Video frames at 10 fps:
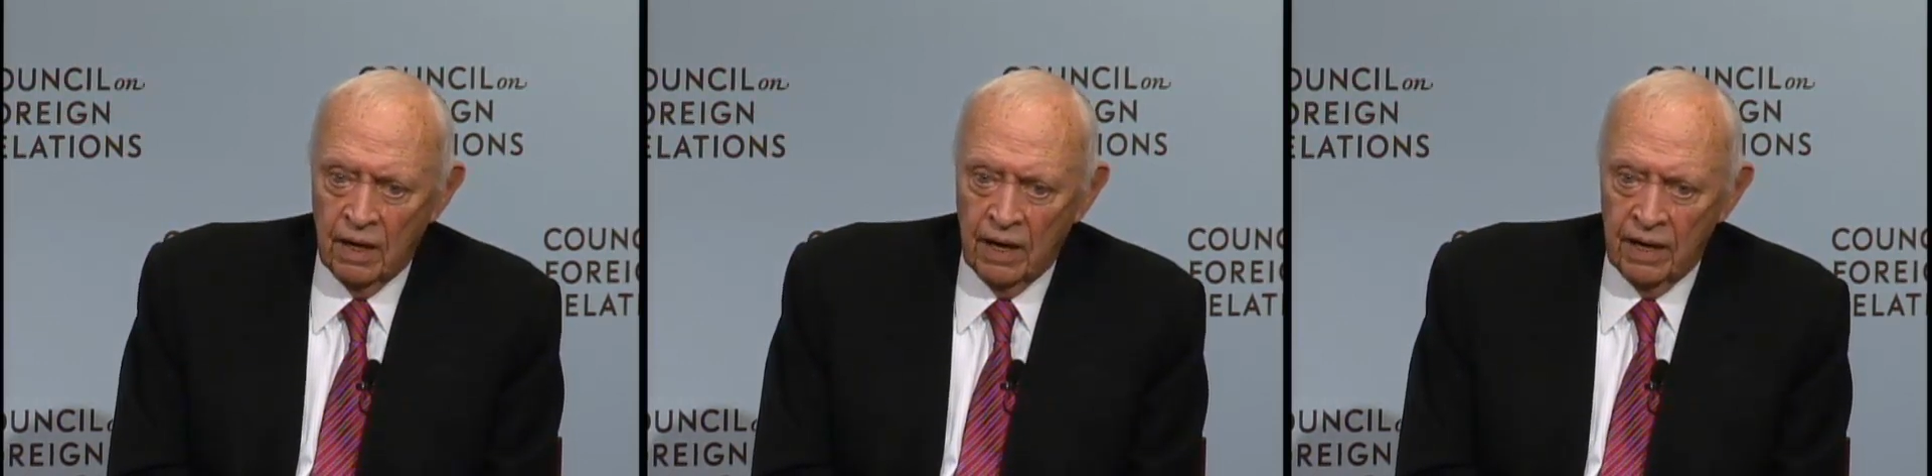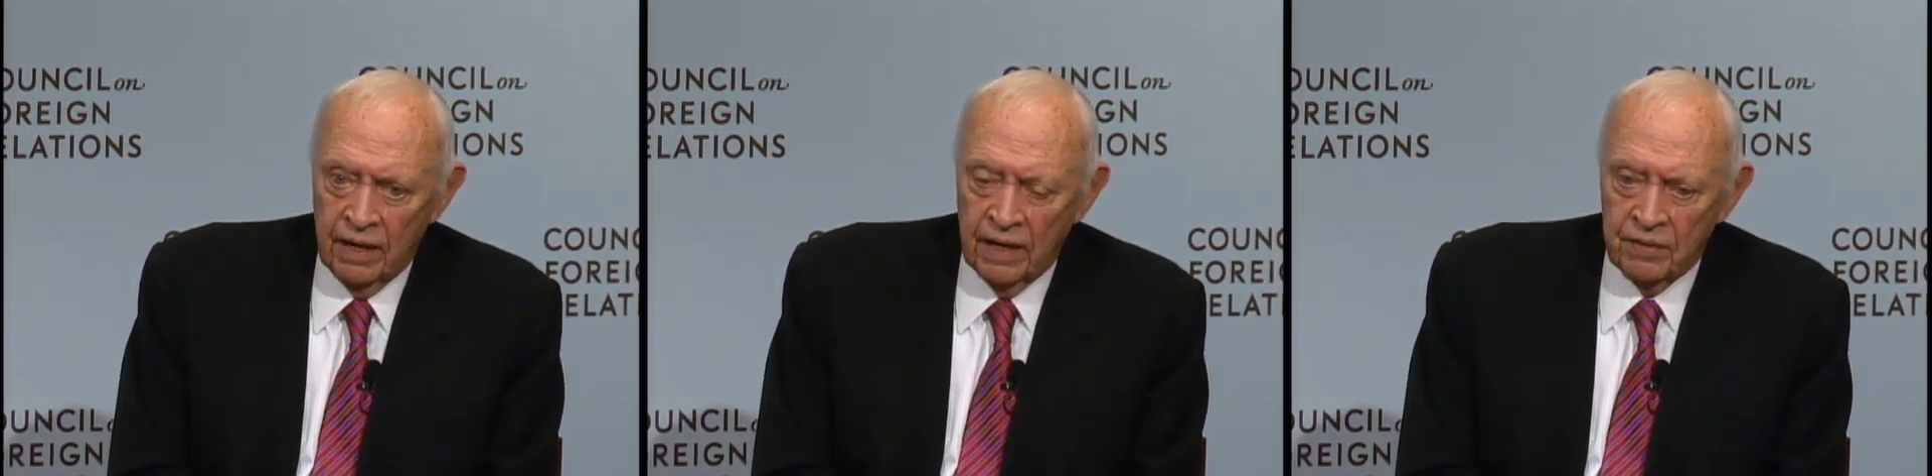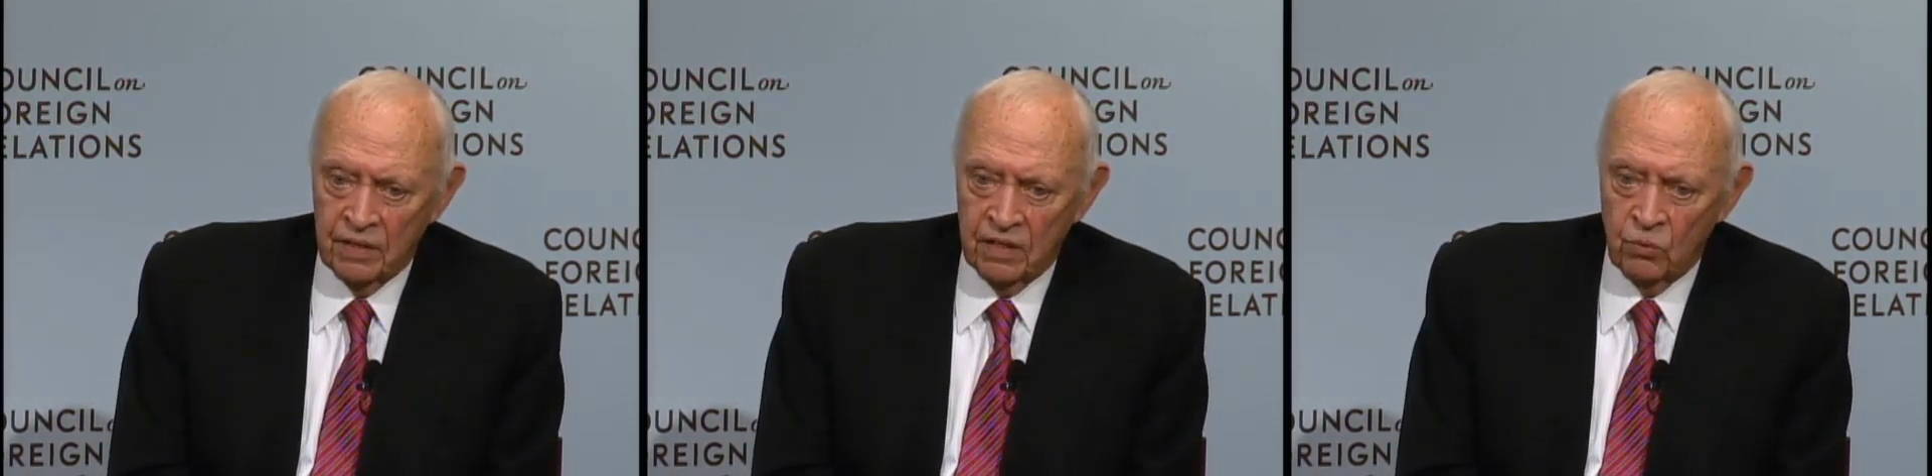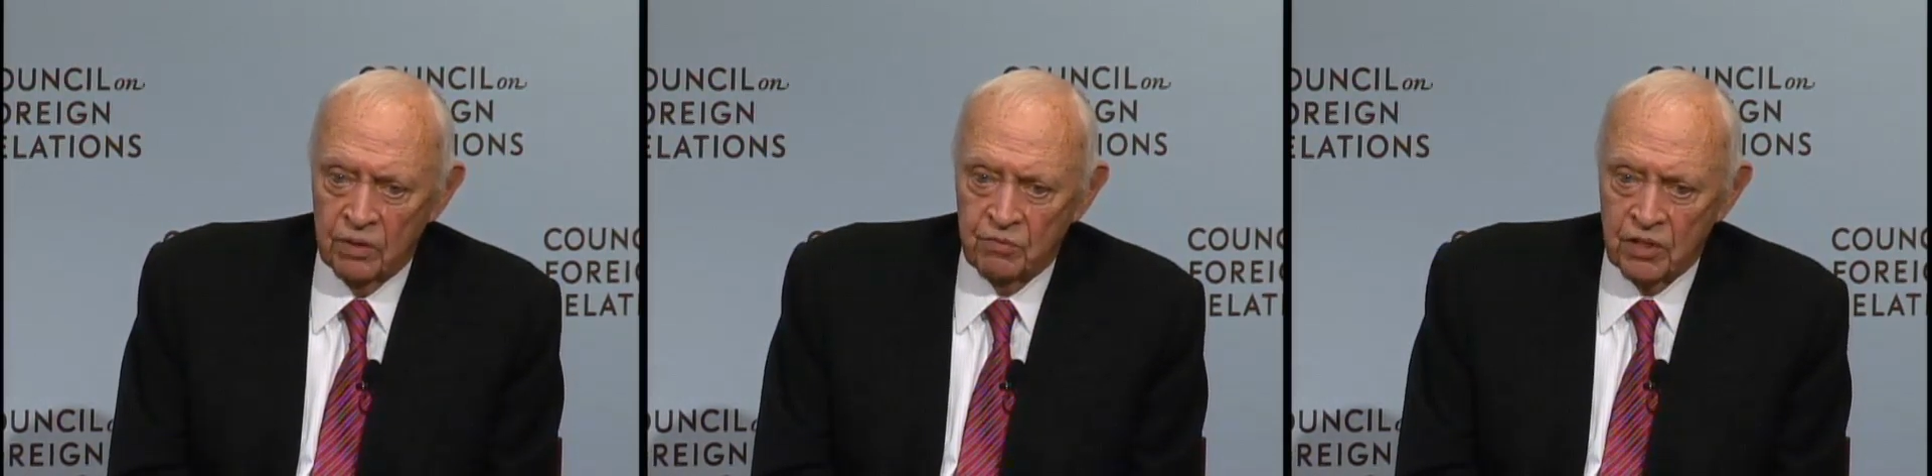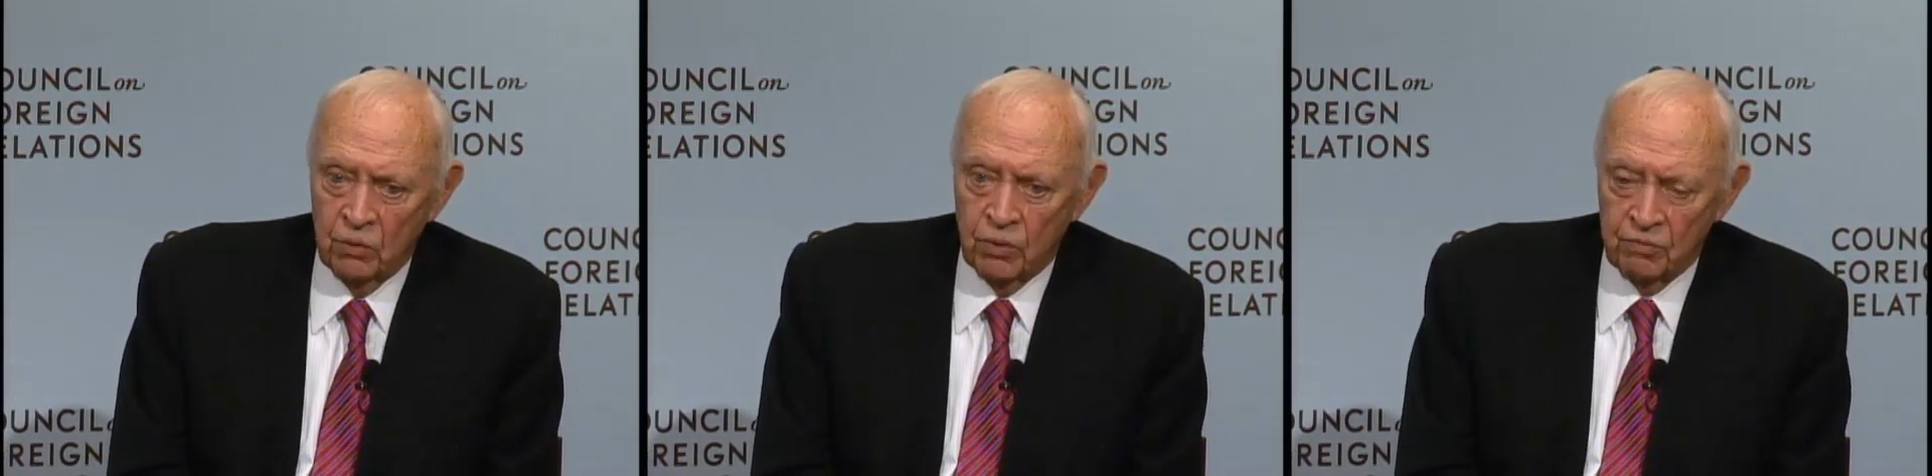uh, and I think he
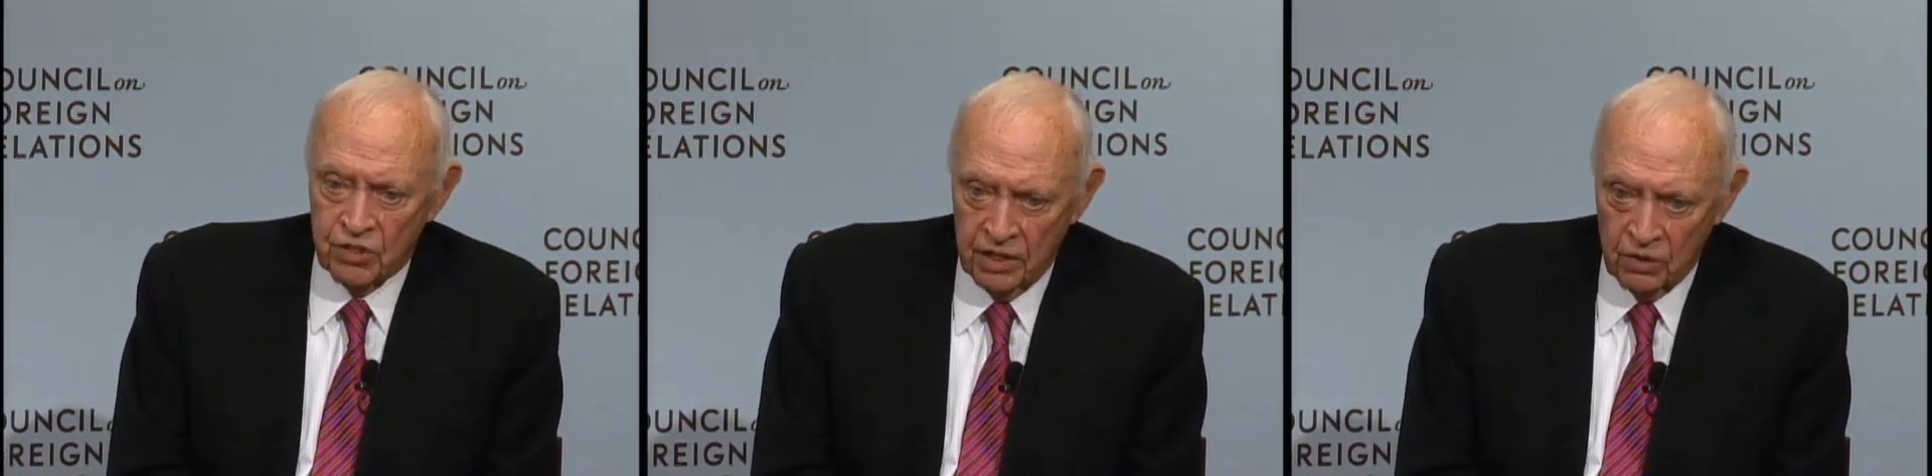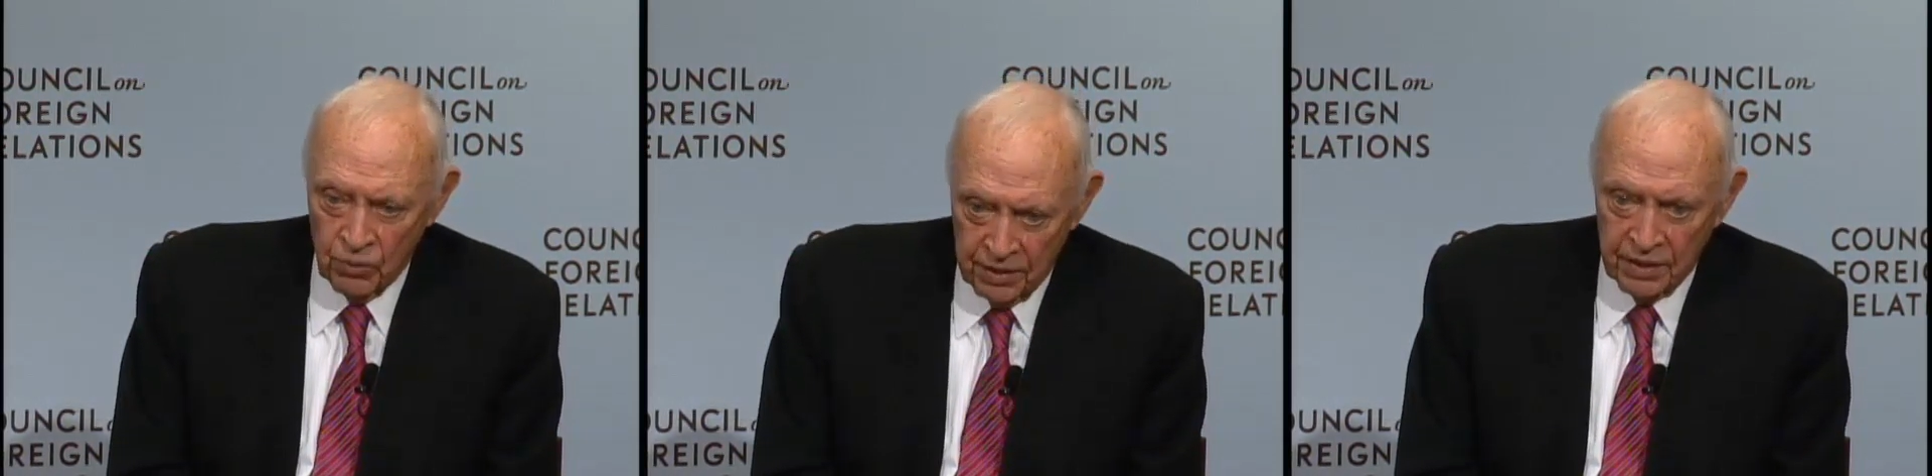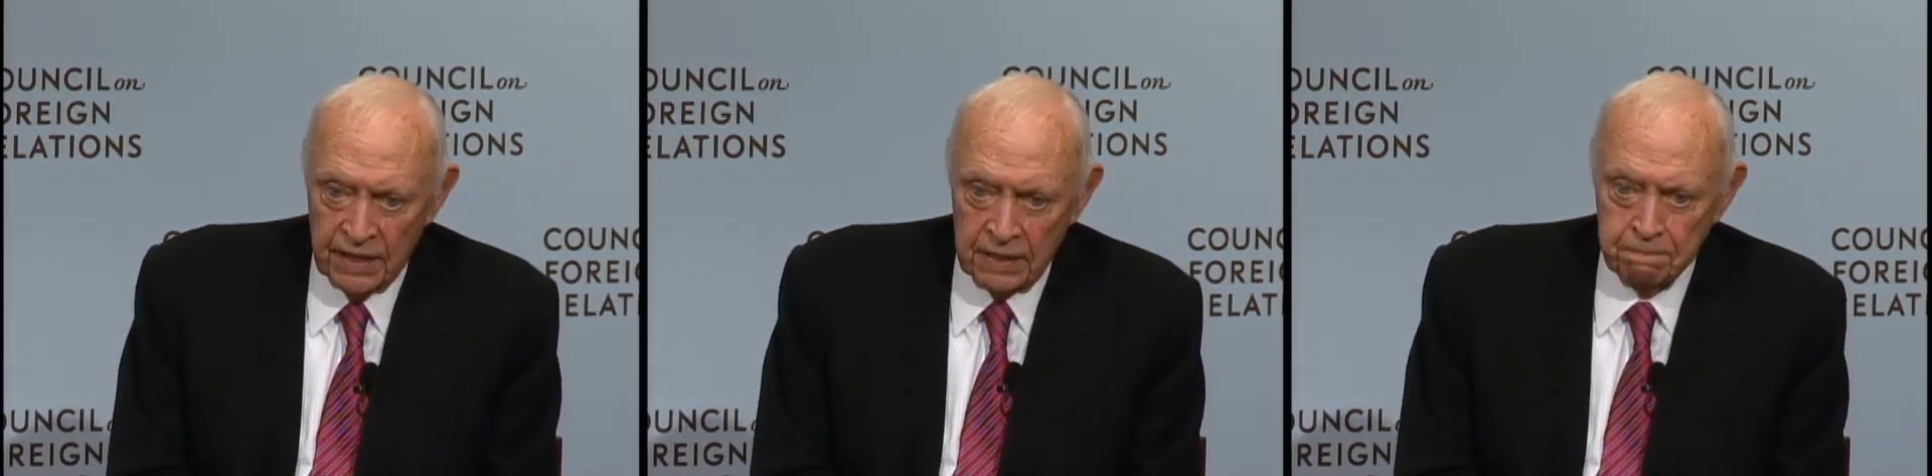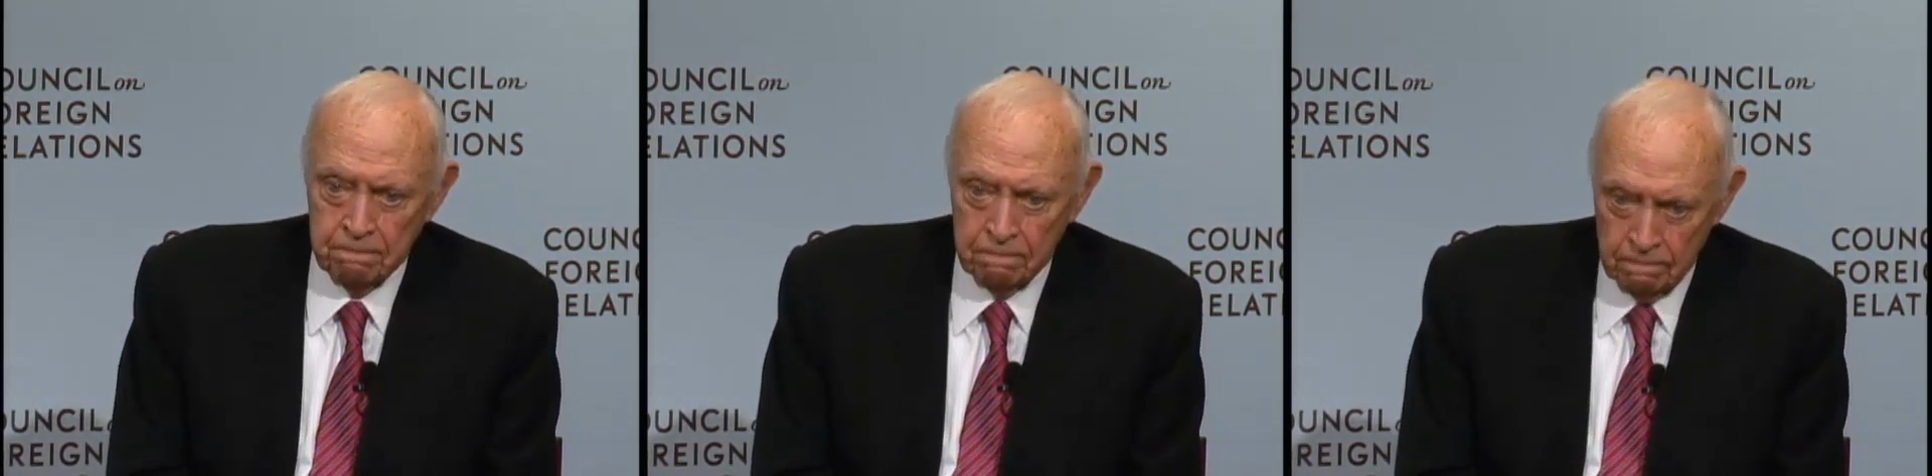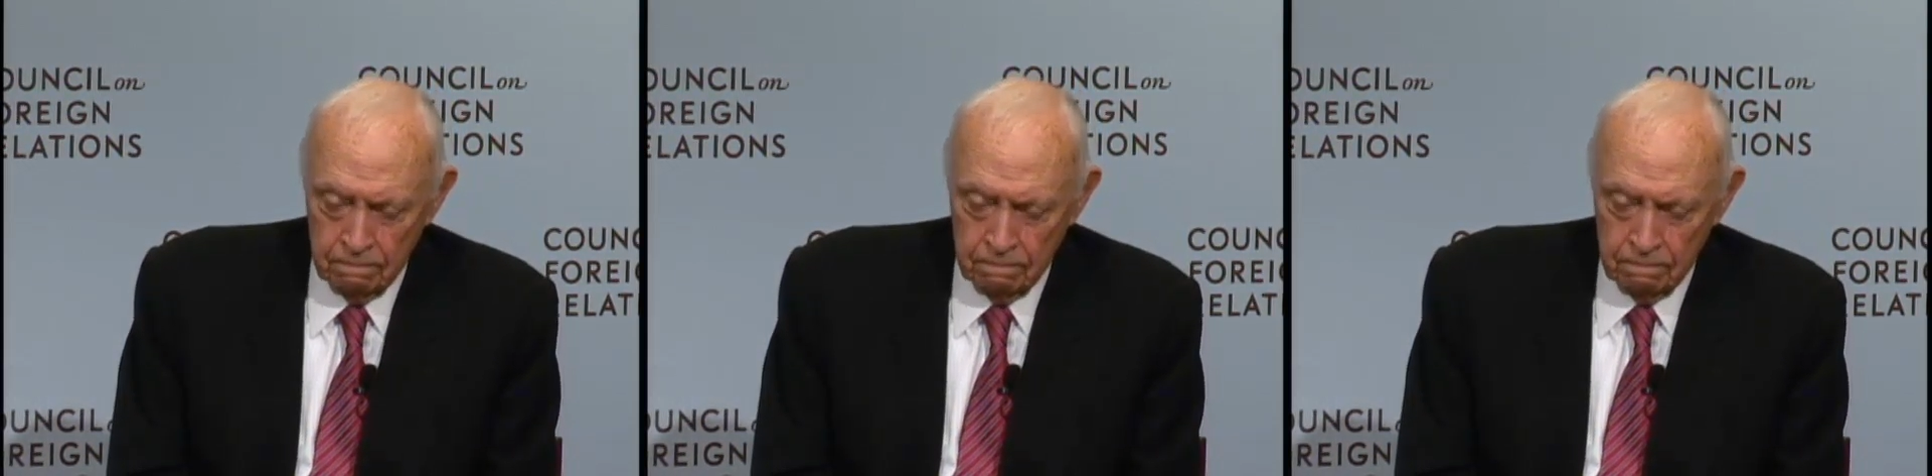would have he would have stayed with that.